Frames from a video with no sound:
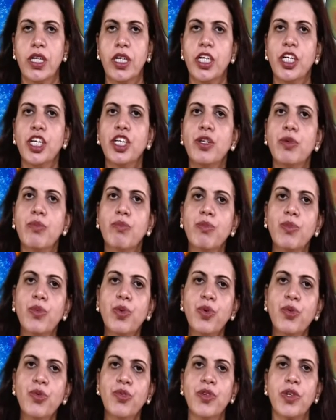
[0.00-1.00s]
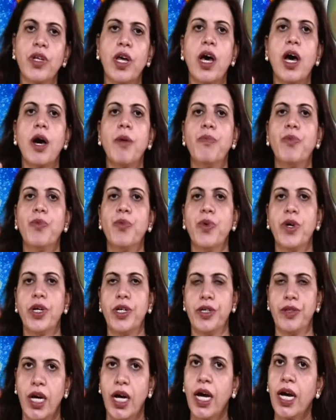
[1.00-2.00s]
it moves
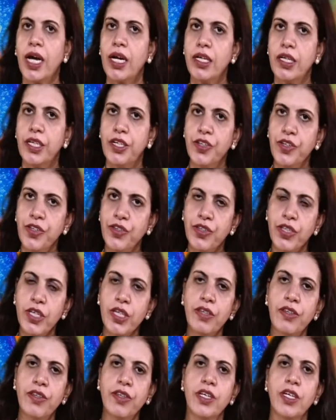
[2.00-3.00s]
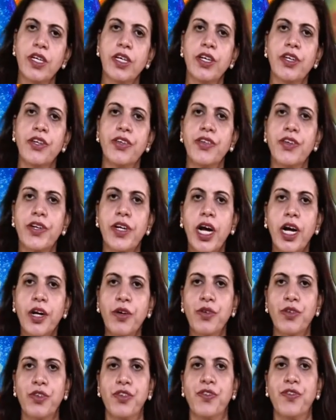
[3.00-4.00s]
upward and reaches
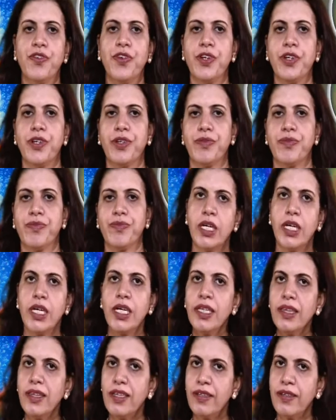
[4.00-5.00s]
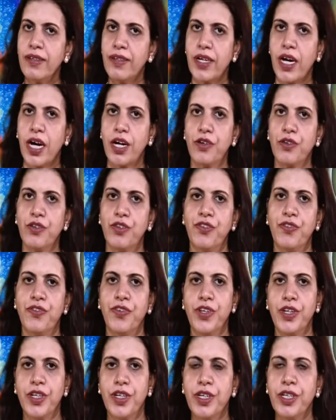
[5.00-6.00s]
stratosphere. In the
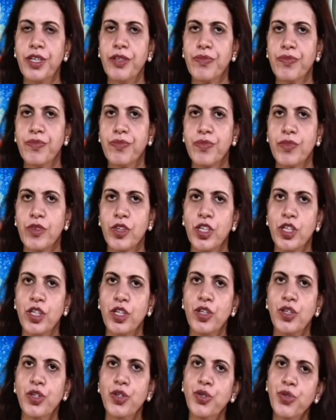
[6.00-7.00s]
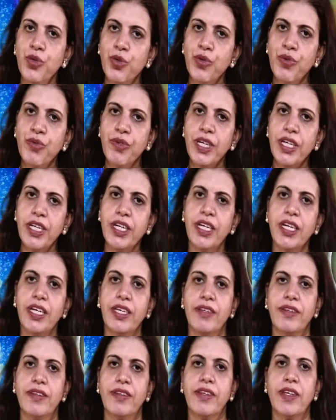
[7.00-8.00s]
stratosphere, UV
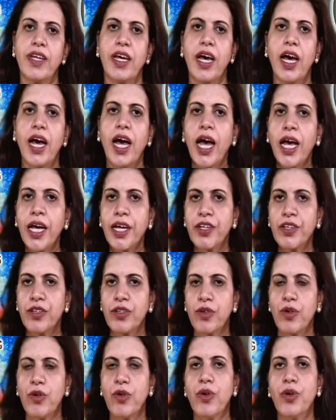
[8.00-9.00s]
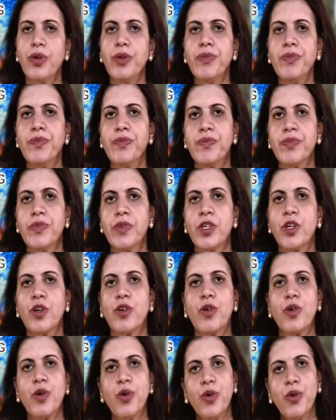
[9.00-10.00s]
rays act on
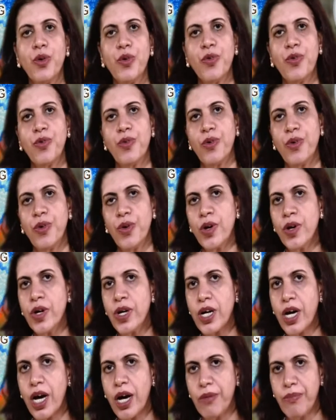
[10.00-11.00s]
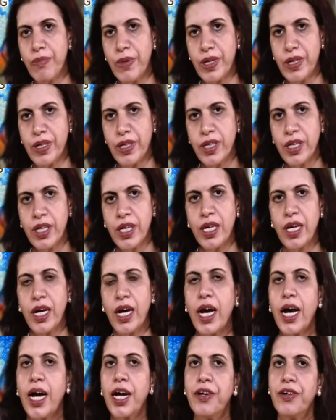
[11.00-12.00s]
chlorofluorocarbon
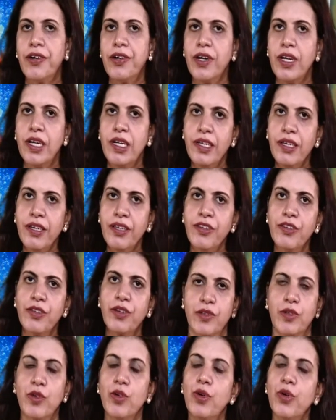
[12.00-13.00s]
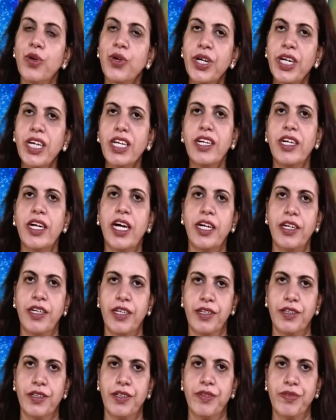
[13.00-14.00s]
and release chlorine
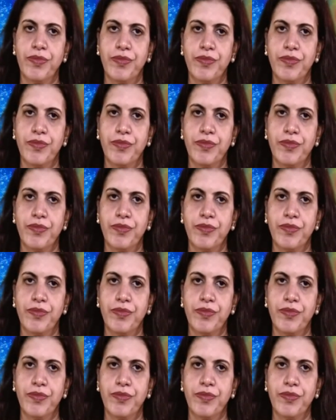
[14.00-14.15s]
radical.